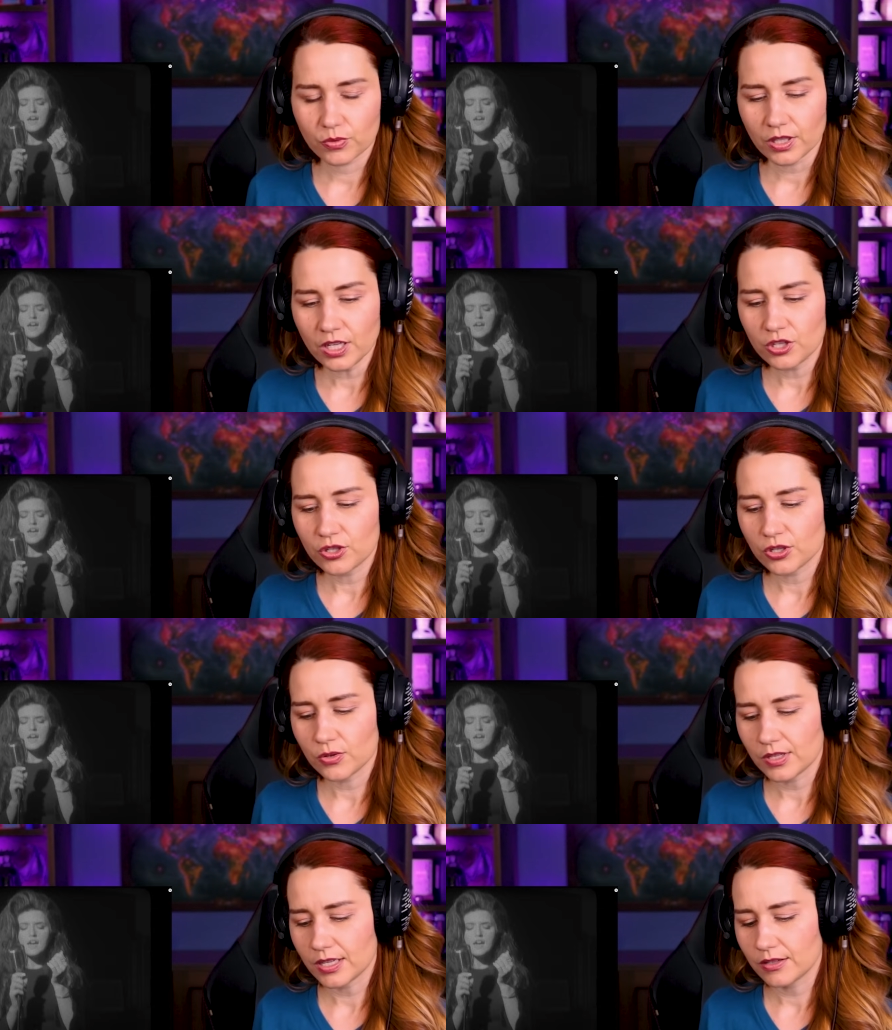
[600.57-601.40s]
Speaker 1: really
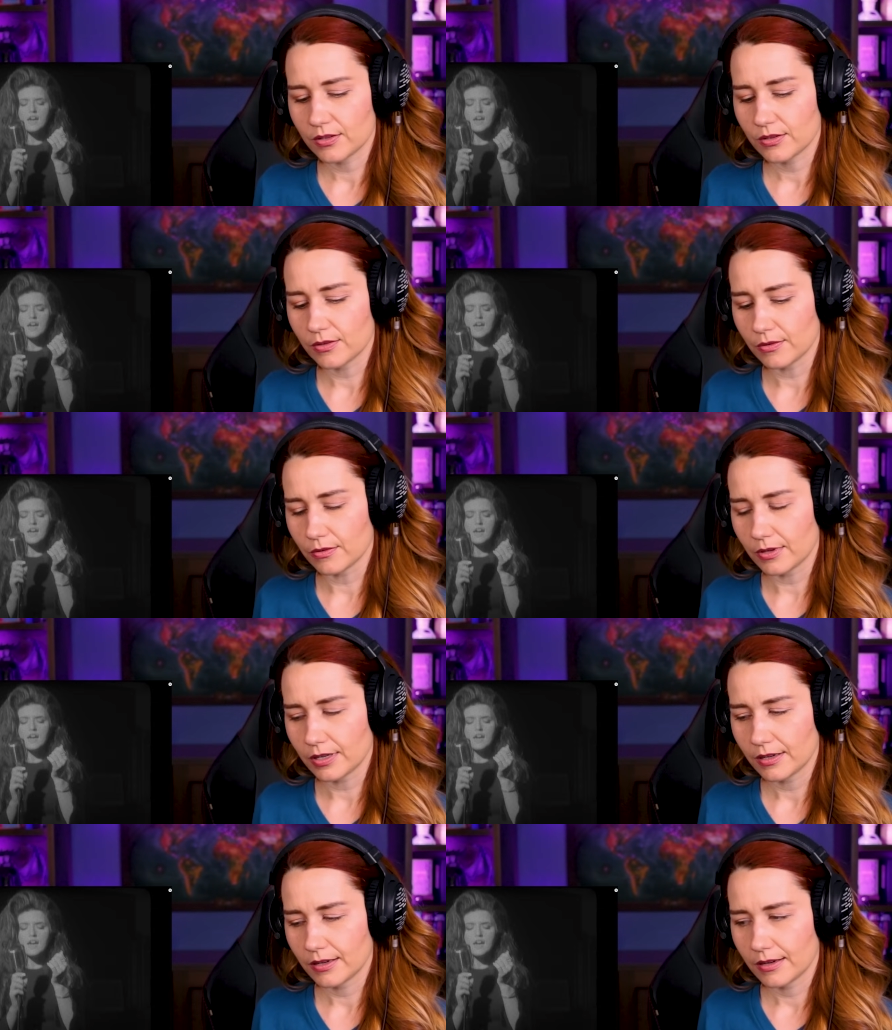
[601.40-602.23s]
choosing
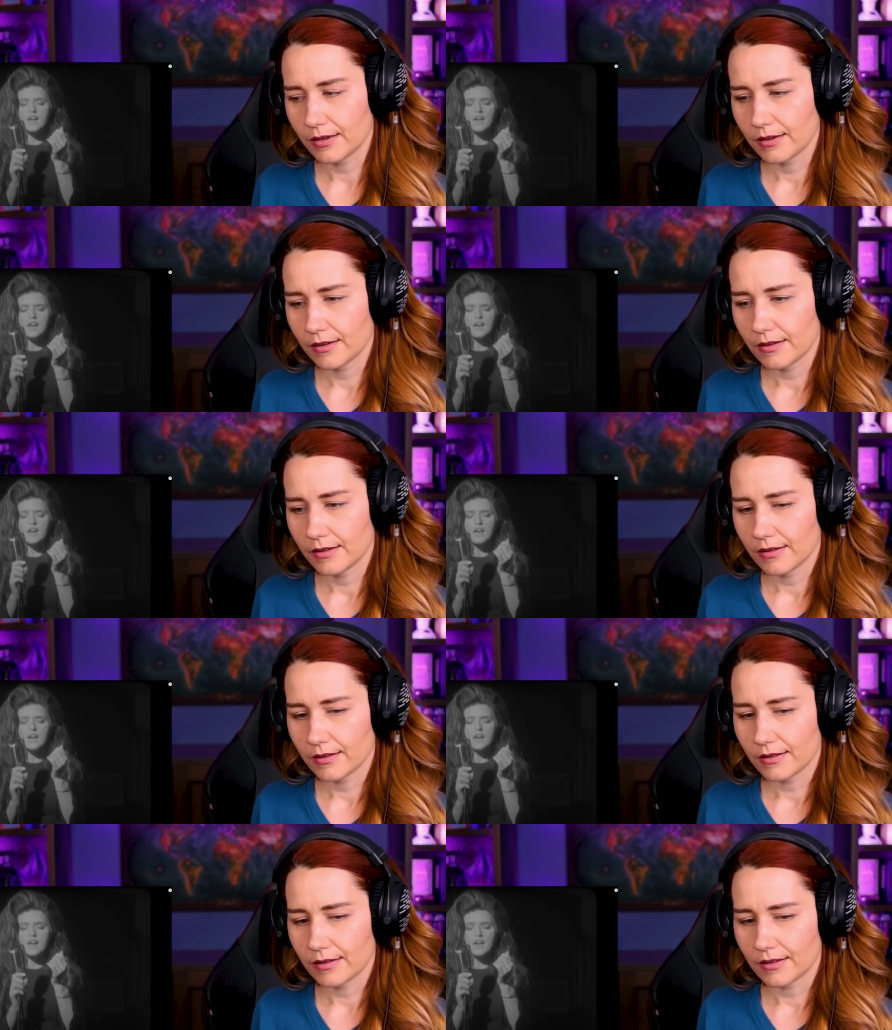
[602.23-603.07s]
to
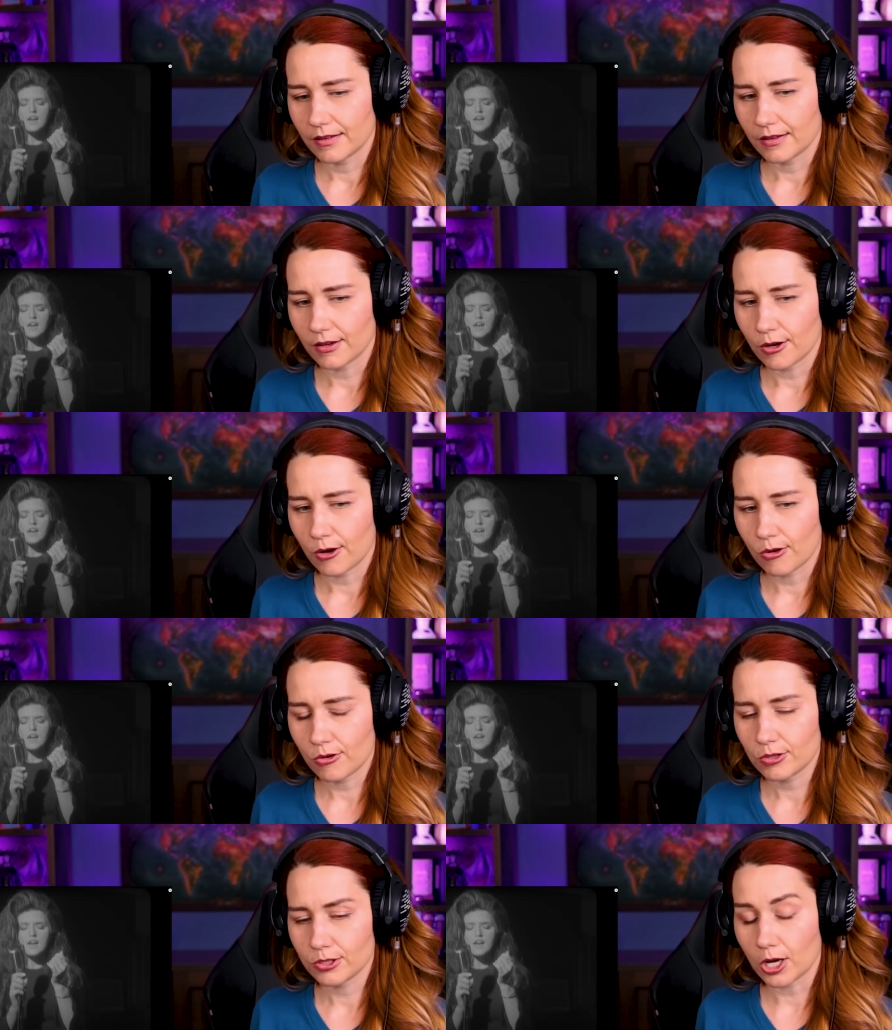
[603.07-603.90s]

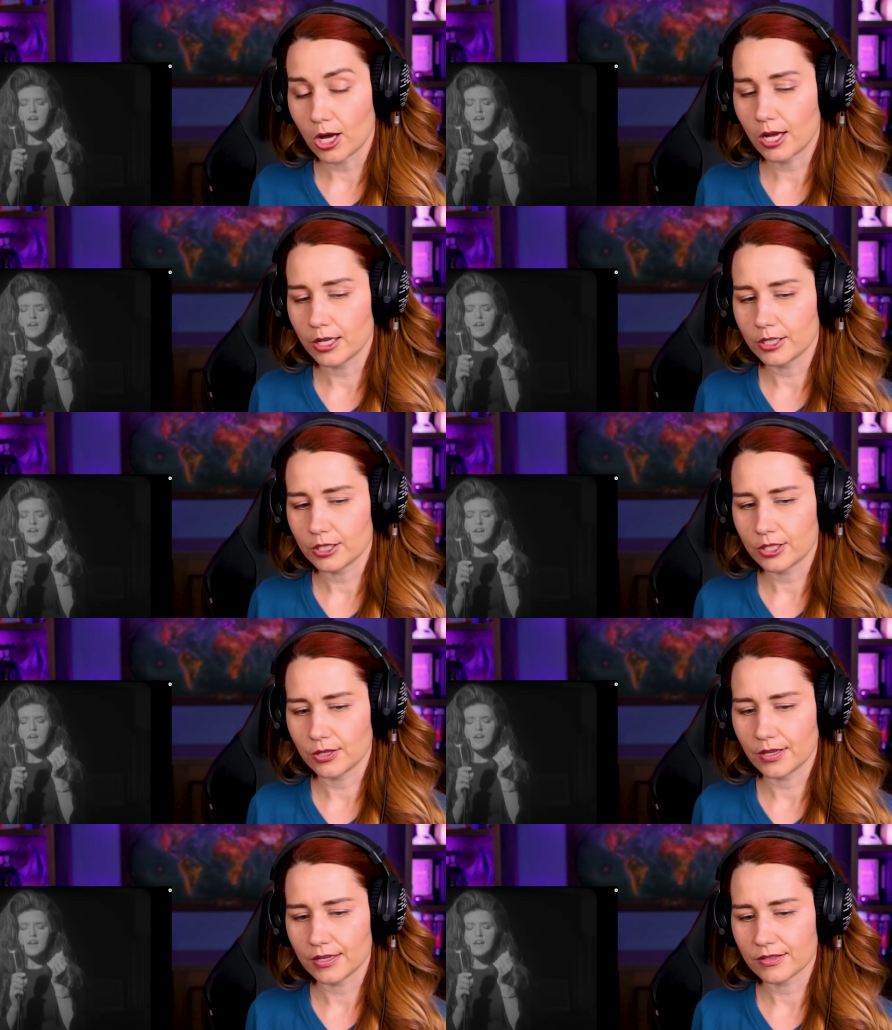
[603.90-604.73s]
hold on
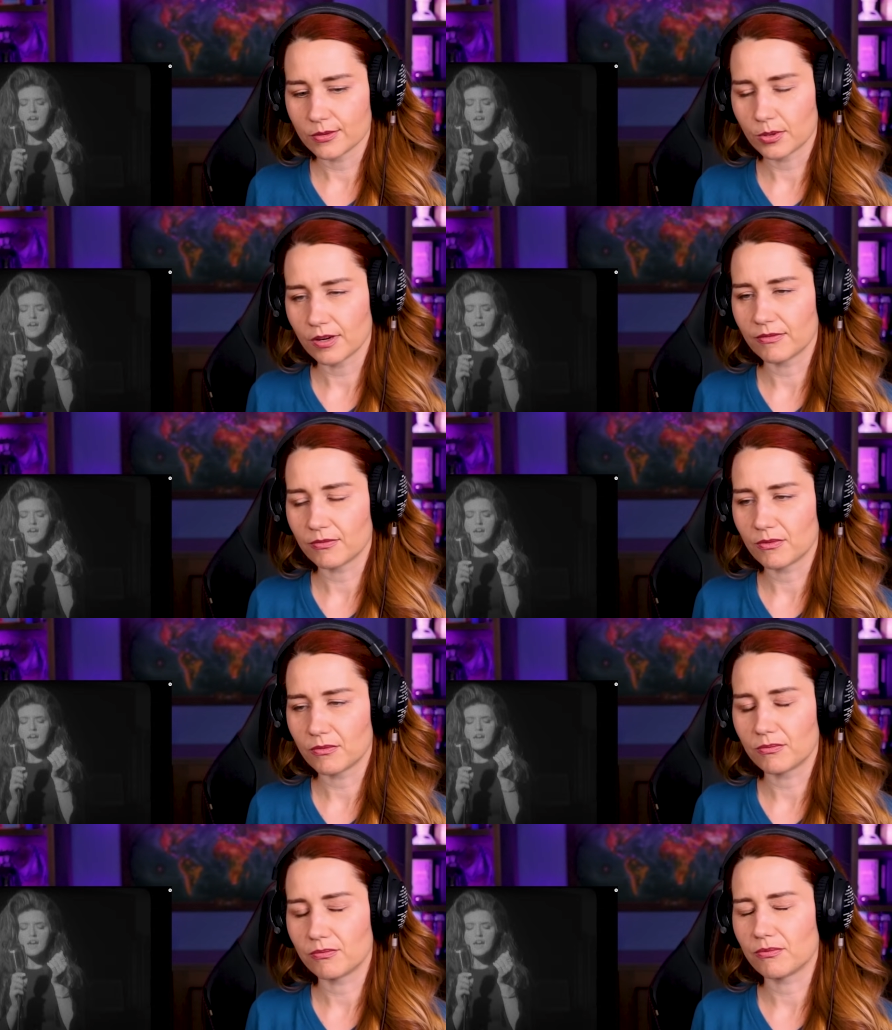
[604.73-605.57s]
to this sort of
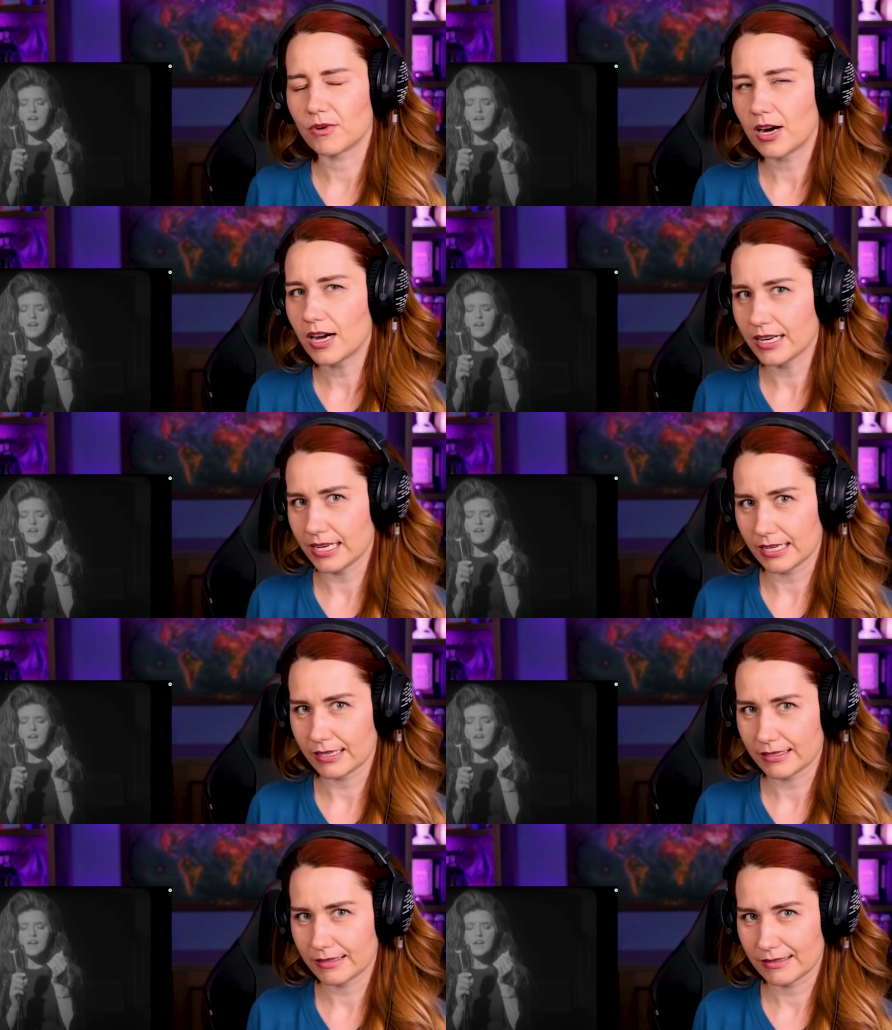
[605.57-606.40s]

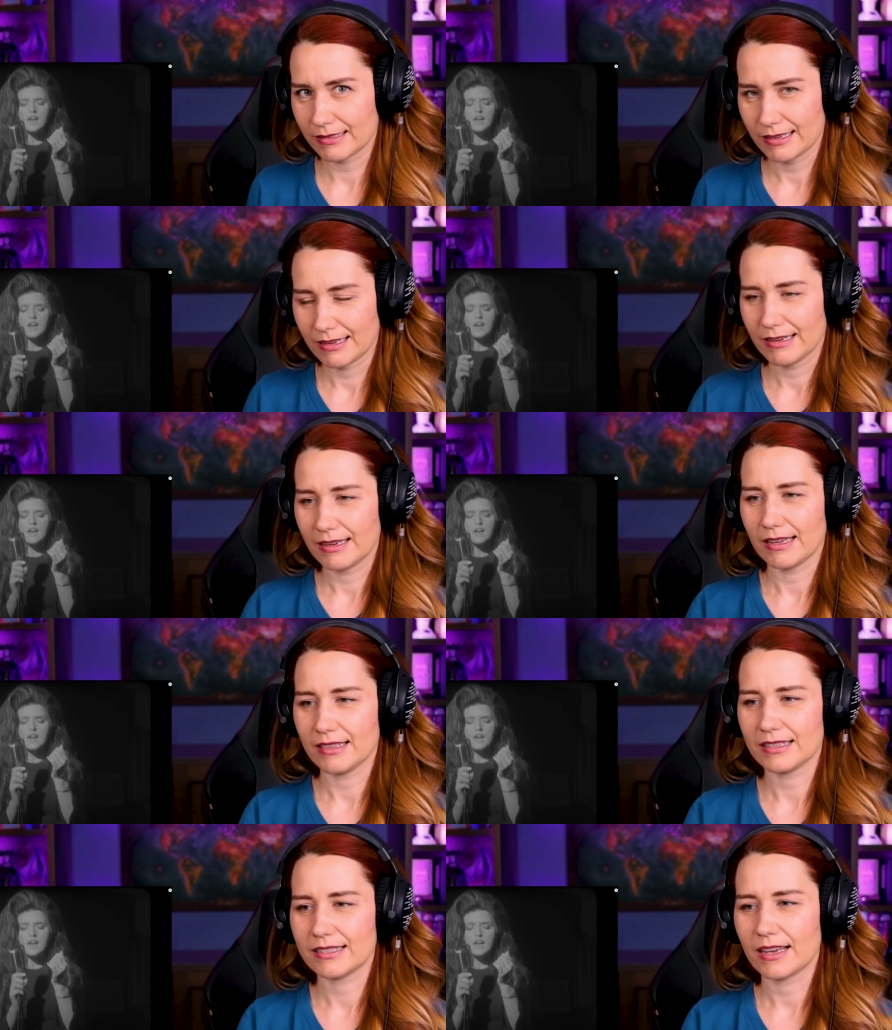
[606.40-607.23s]
rawness
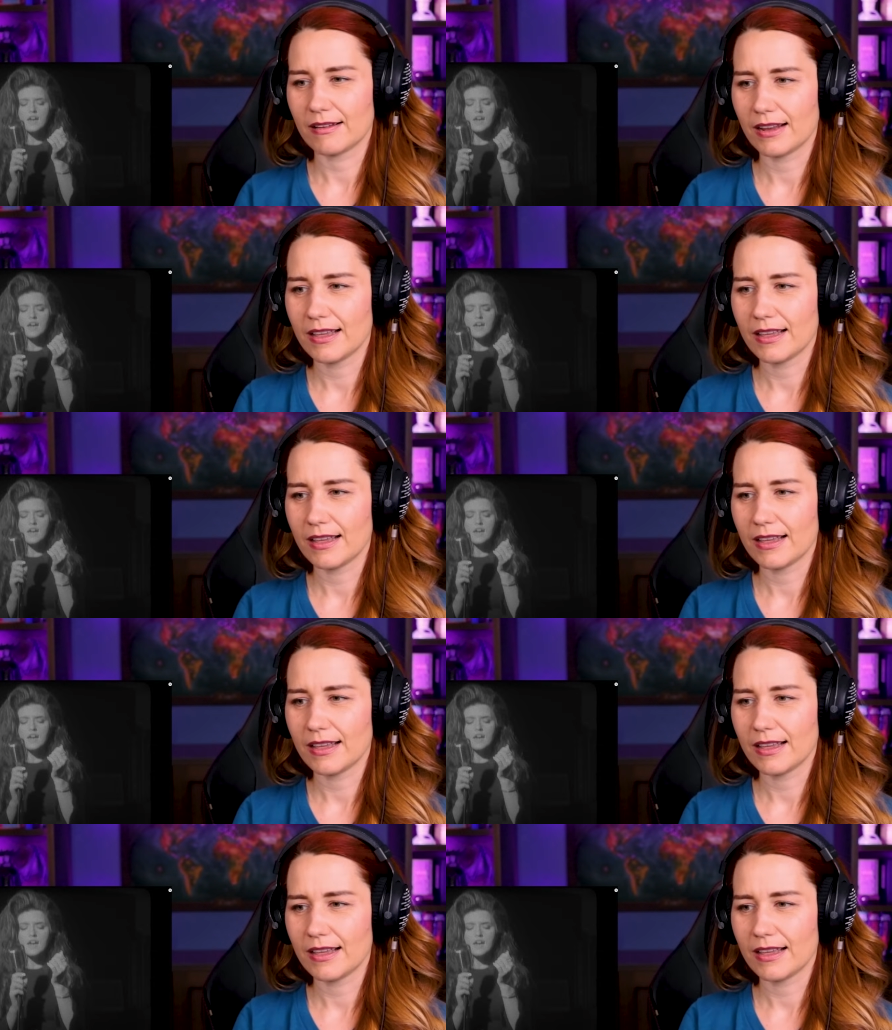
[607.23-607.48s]
in the sound.